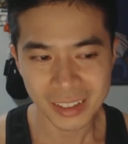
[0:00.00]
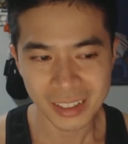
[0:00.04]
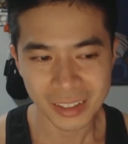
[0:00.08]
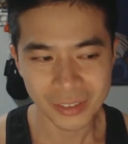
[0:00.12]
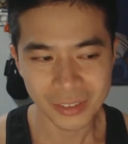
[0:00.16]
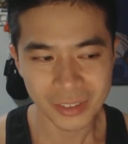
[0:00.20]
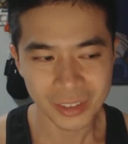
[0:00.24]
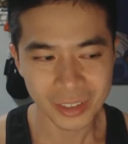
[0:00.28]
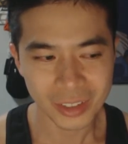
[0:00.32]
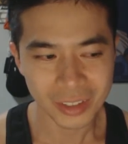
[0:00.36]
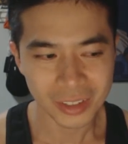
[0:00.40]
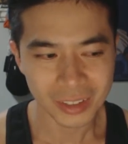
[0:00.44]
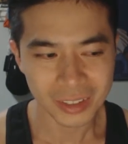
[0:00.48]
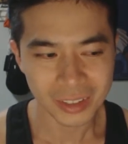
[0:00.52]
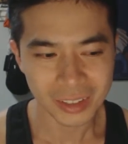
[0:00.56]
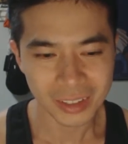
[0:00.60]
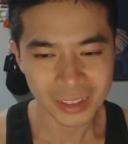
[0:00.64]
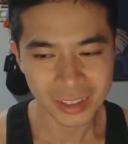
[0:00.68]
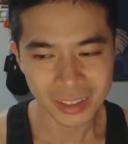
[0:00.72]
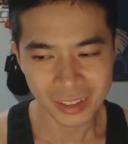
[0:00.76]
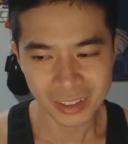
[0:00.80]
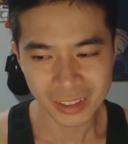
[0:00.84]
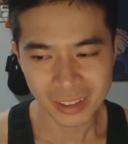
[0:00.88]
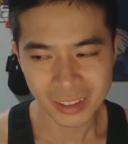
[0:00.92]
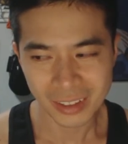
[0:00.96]
If you could,
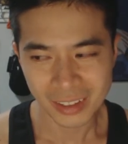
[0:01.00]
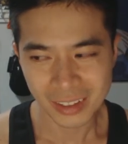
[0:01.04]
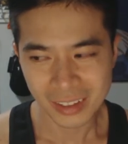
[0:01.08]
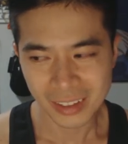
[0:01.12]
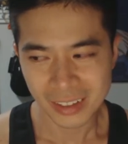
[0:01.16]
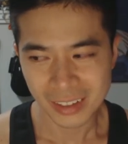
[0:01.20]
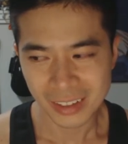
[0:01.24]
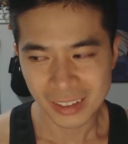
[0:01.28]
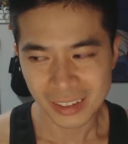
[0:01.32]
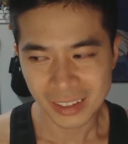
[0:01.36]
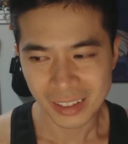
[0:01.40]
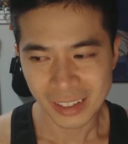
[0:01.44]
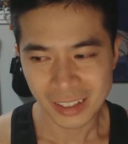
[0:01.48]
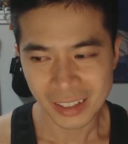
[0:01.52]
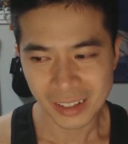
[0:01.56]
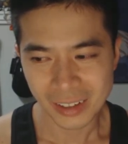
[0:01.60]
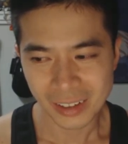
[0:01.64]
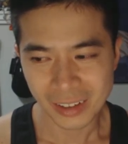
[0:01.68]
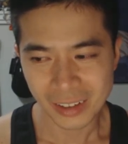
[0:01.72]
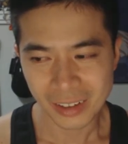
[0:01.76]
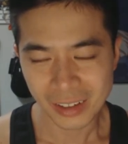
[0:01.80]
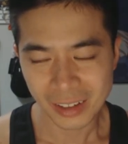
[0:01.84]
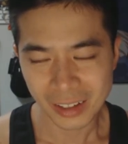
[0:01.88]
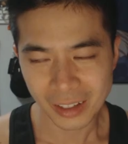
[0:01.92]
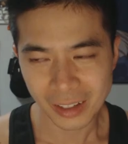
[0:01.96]
you know, get
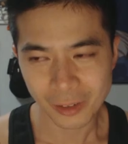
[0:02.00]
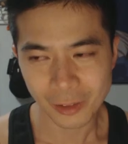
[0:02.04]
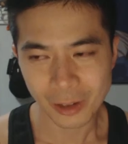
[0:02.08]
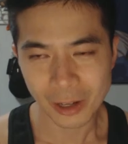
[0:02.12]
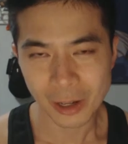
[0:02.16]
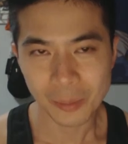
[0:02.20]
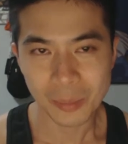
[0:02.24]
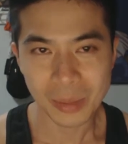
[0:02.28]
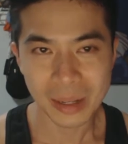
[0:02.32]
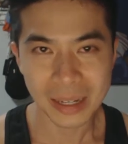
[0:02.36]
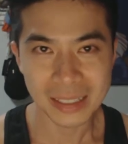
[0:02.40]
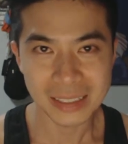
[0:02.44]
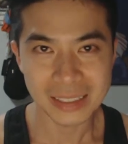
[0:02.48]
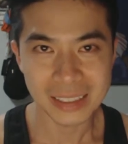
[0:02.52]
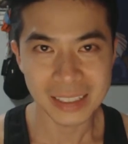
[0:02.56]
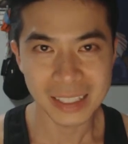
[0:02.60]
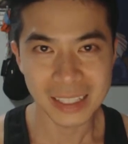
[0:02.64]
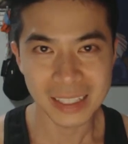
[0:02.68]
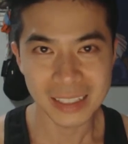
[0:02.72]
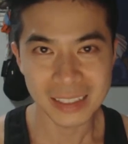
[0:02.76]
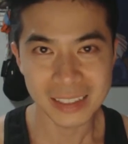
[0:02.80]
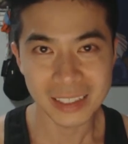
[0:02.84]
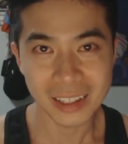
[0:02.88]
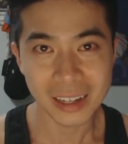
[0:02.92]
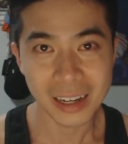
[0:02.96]
a like ground pass to
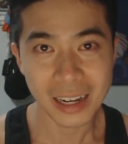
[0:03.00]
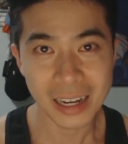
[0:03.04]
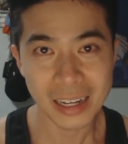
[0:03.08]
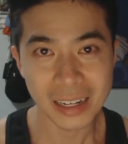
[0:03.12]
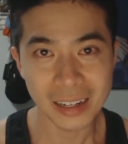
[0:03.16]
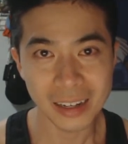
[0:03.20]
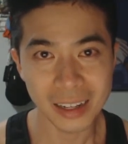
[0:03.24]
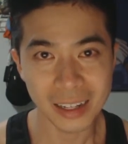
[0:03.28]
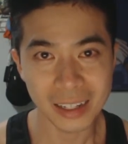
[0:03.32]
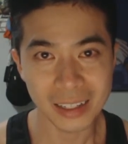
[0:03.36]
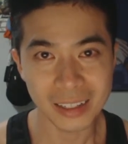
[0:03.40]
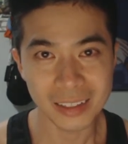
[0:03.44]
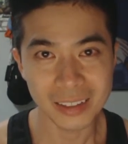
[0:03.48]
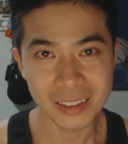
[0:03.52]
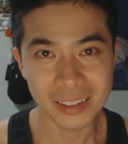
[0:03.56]
get inside, like,